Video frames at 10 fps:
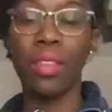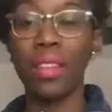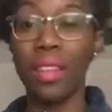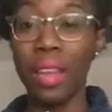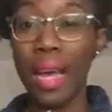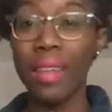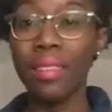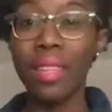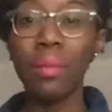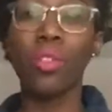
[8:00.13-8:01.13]
I did
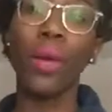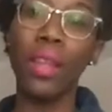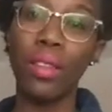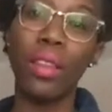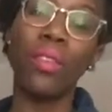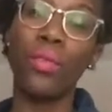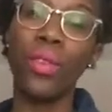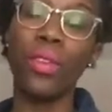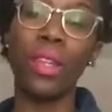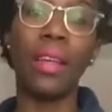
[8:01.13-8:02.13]
last time, so I did
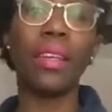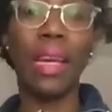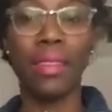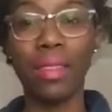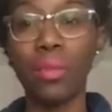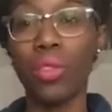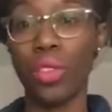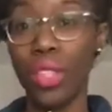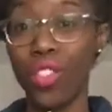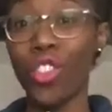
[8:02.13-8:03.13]
feel like last time
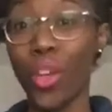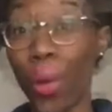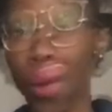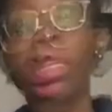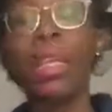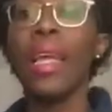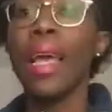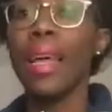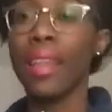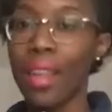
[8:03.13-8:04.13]
was easier.
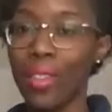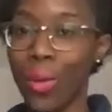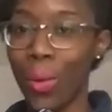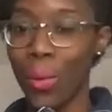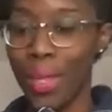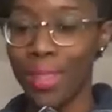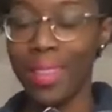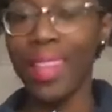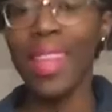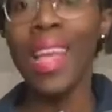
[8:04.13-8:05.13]
And as
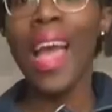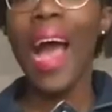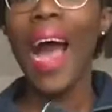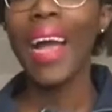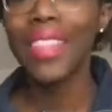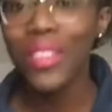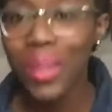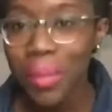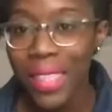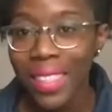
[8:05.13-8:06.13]
always, I
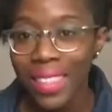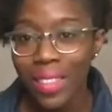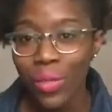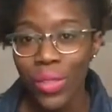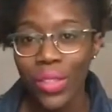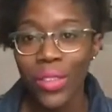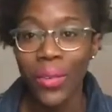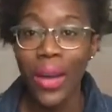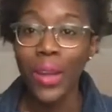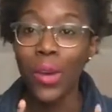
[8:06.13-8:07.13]
enjoy making this
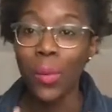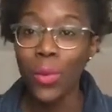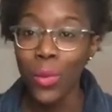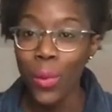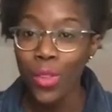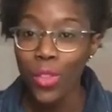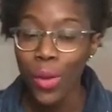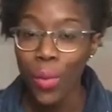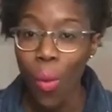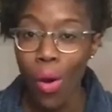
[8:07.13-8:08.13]
video. I hope you
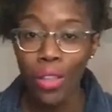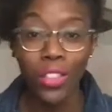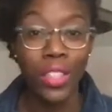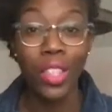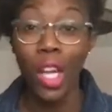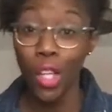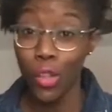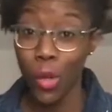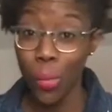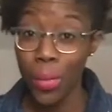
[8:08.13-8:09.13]
enjoy watching.
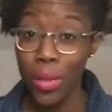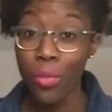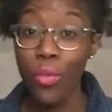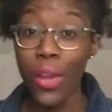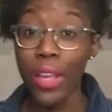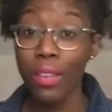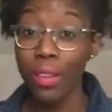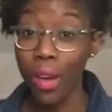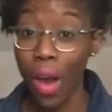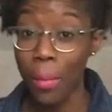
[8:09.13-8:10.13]
Don't be afraid to
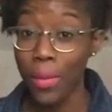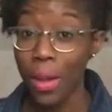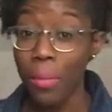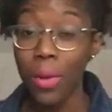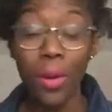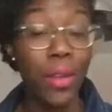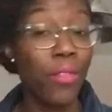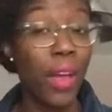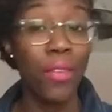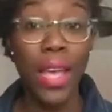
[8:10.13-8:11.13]
comment down below if
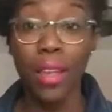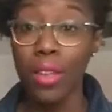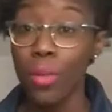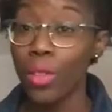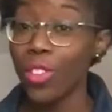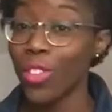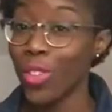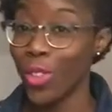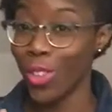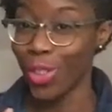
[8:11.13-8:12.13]
you have any questions
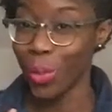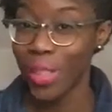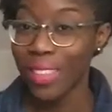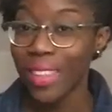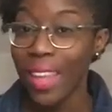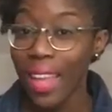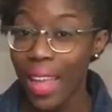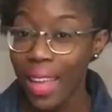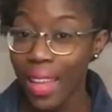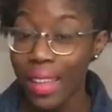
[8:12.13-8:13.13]
or just want to say
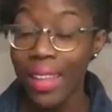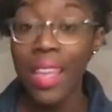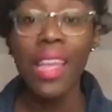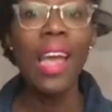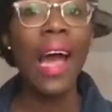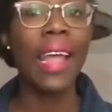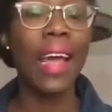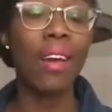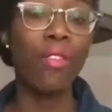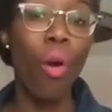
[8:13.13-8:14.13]
hey. I
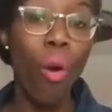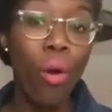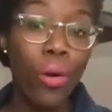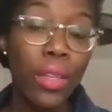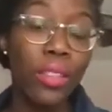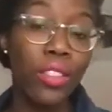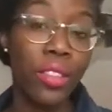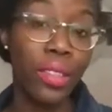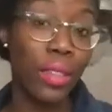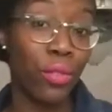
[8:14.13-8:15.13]
have all
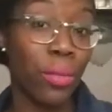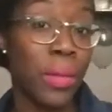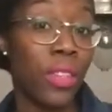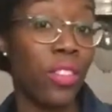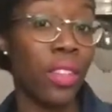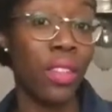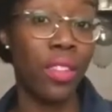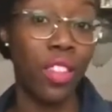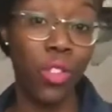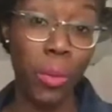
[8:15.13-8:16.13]
additional information in
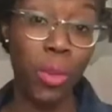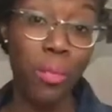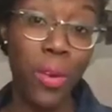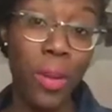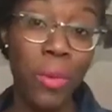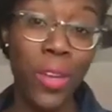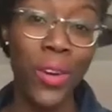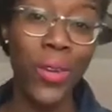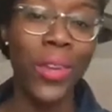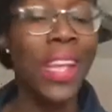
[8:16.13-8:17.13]
the description bar below.